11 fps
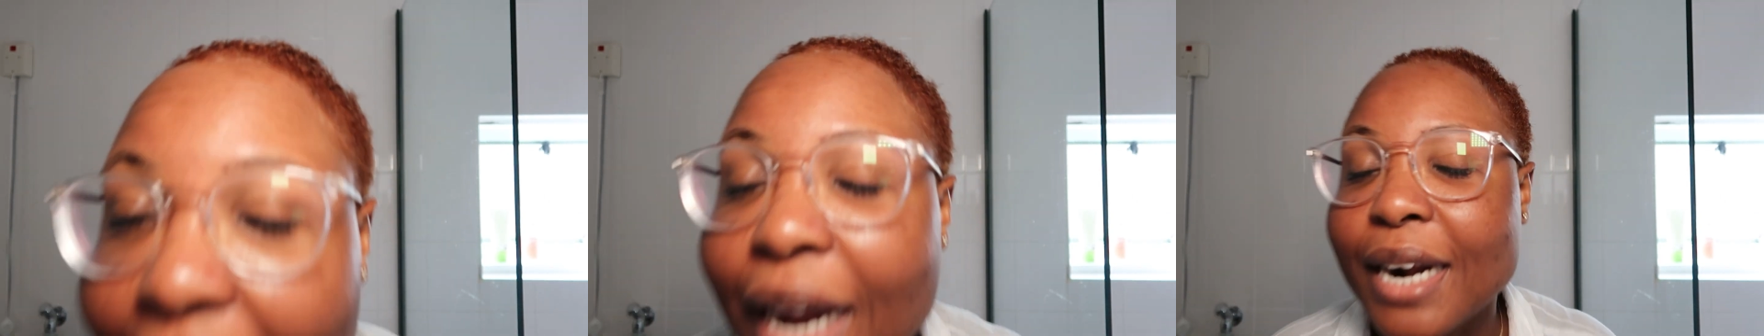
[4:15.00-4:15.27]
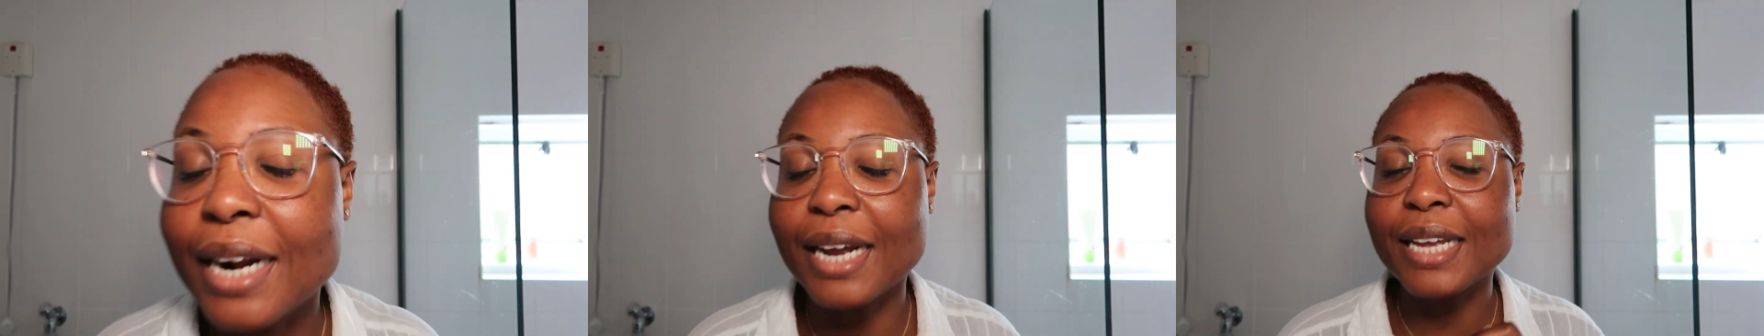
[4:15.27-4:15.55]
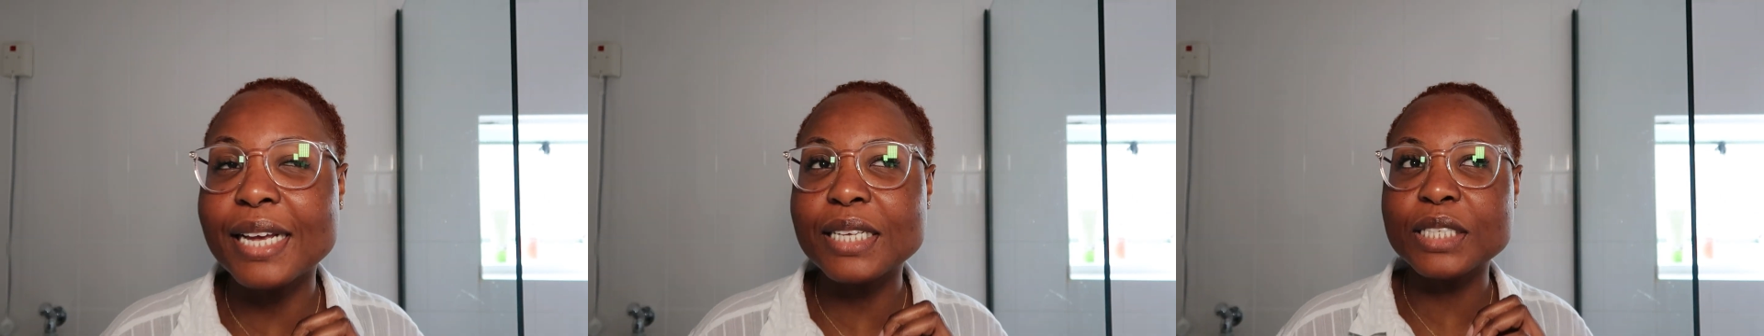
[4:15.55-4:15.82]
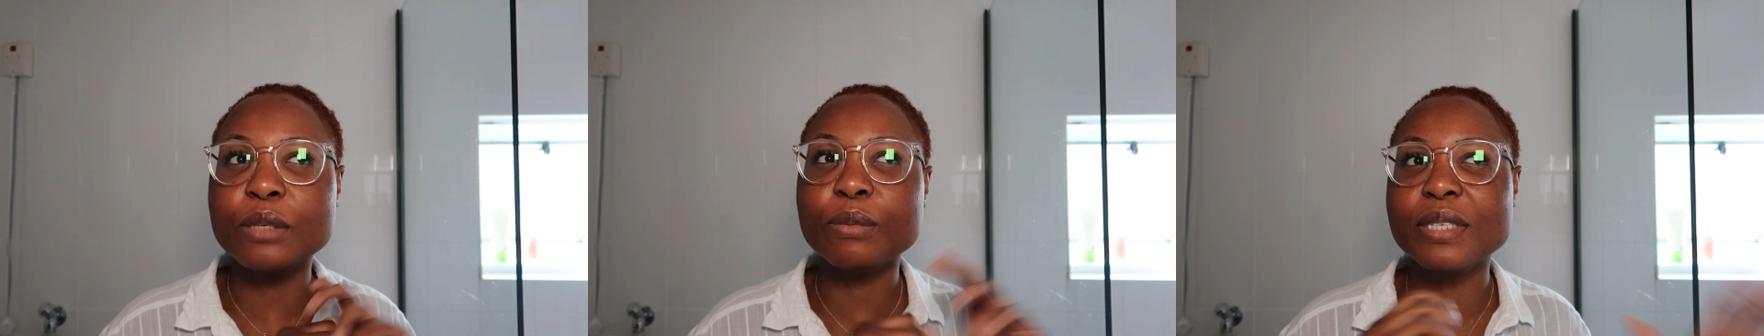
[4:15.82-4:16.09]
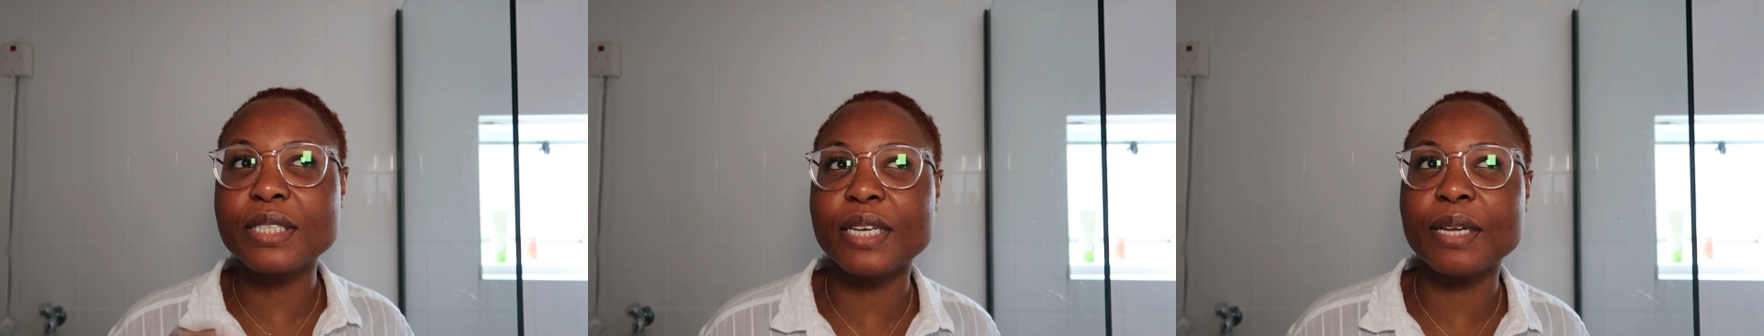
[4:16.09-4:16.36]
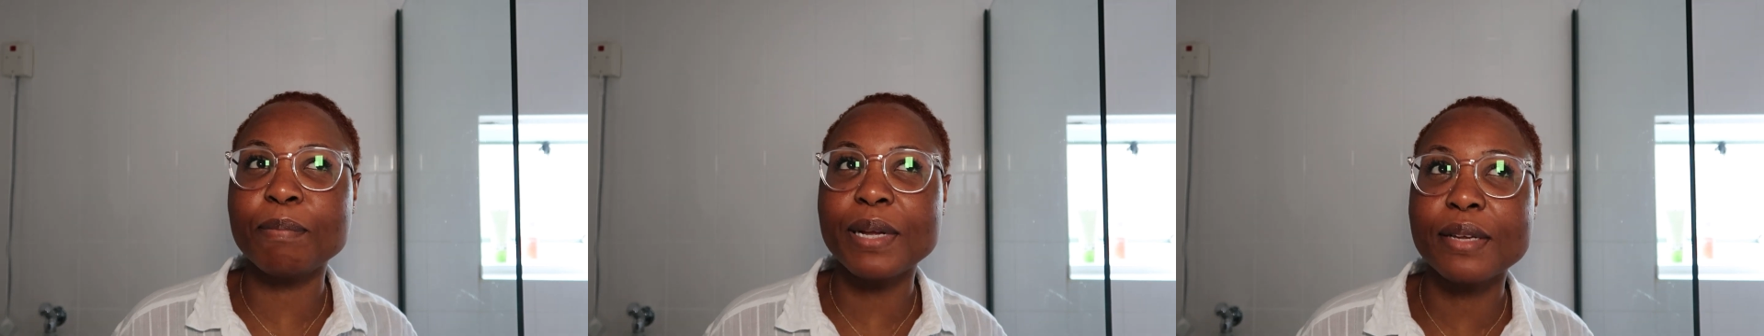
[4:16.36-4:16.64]
And I guess you will see
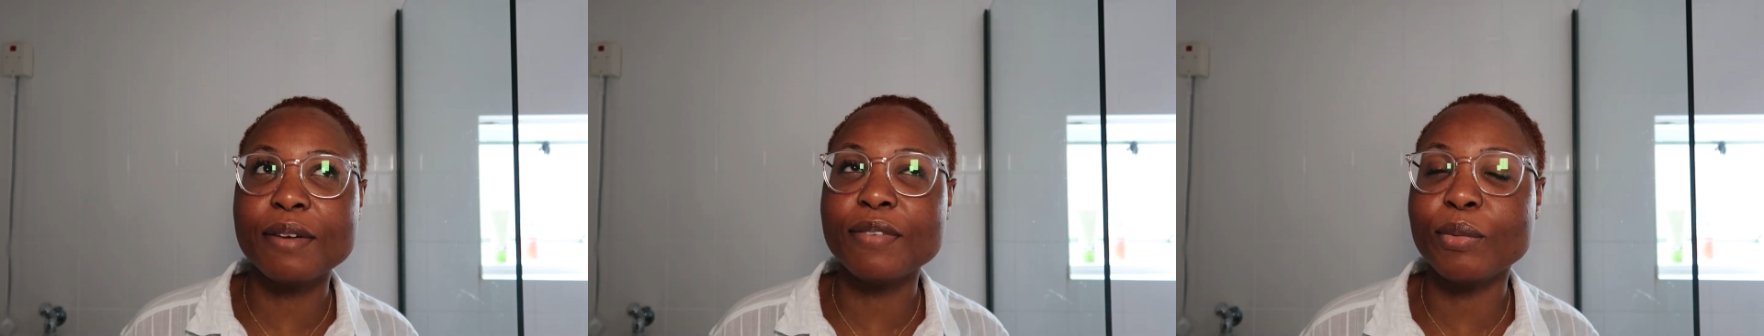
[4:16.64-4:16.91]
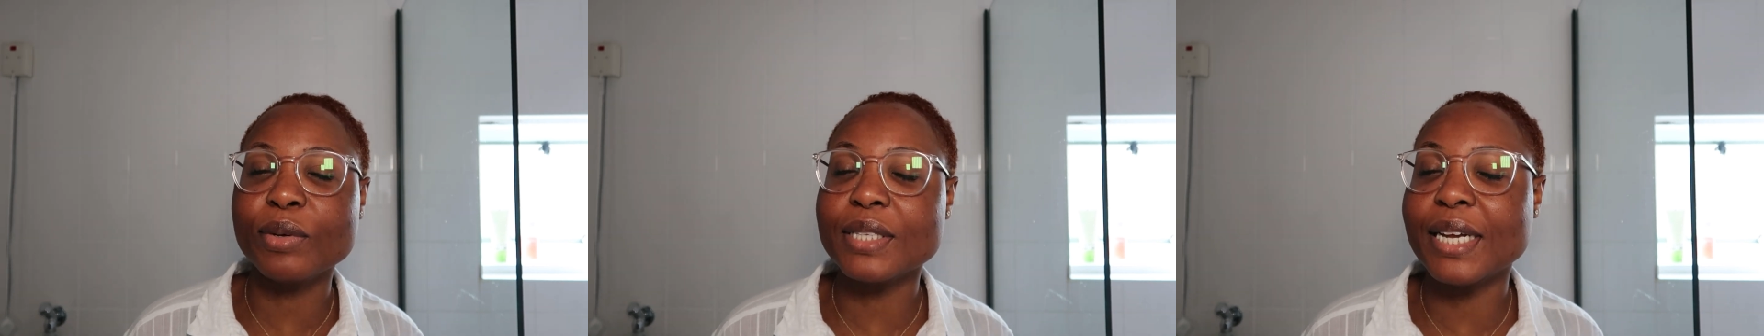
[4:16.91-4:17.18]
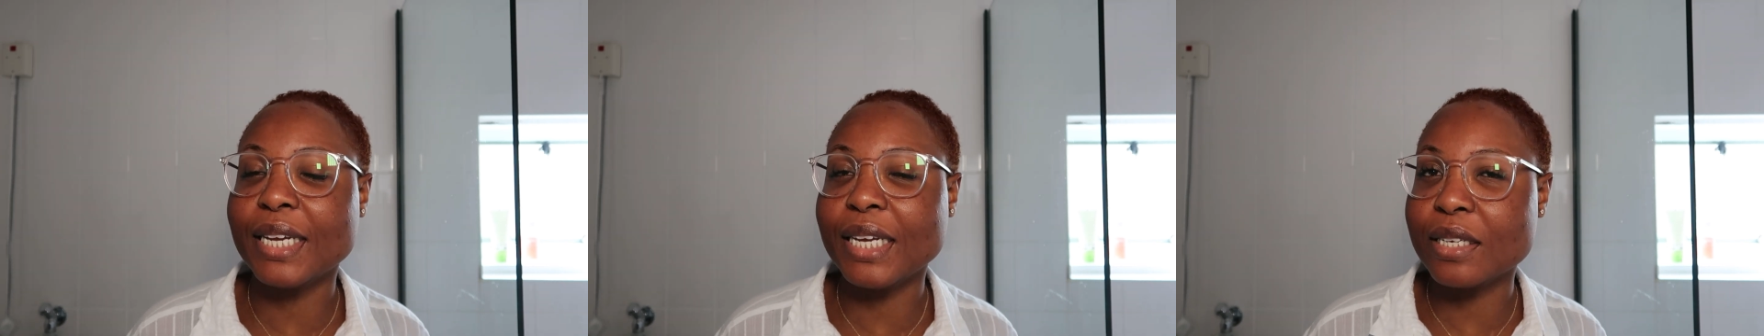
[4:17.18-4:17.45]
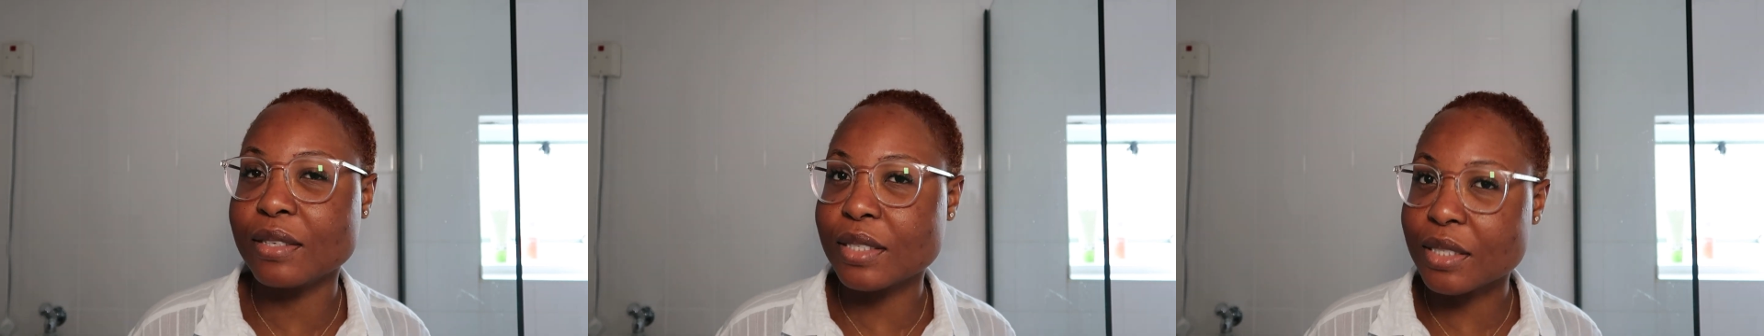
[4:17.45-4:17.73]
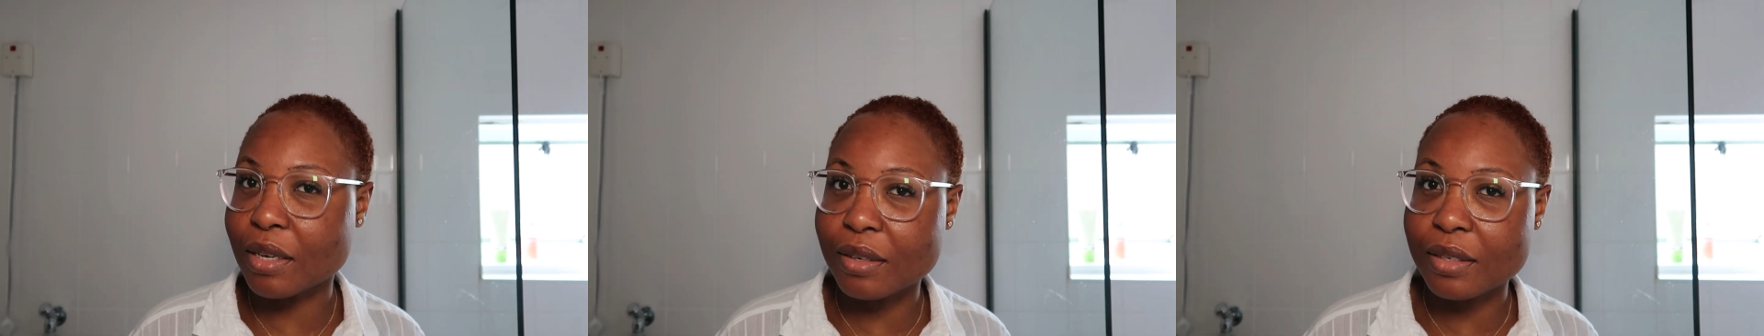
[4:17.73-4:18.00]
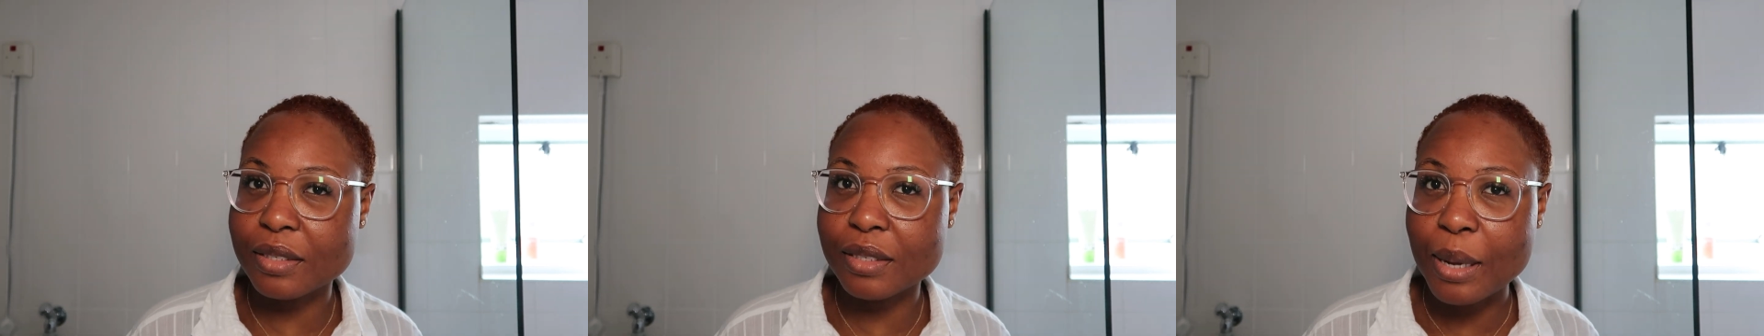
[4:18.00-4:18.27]
it better if I was like in the
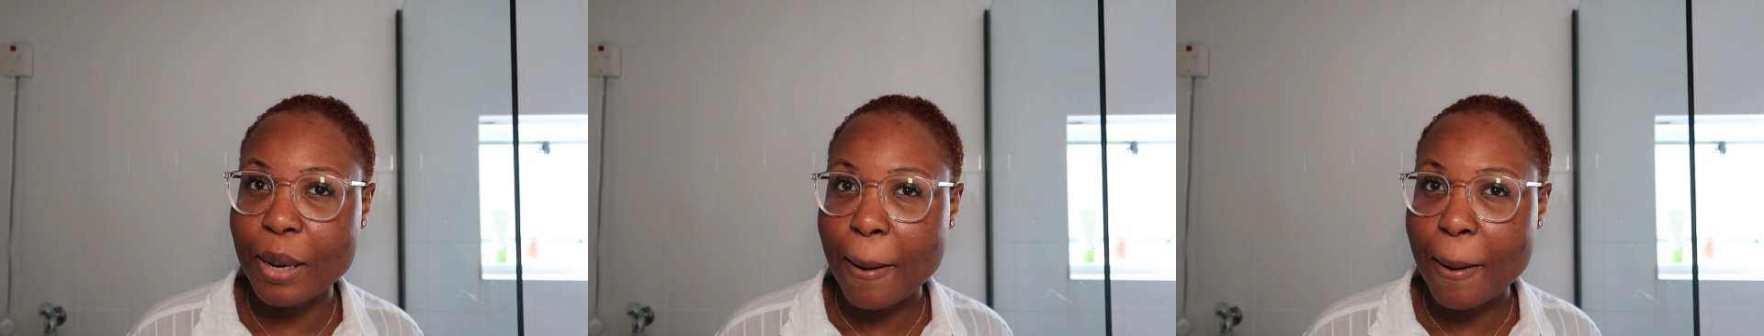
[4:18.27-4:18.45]
sun.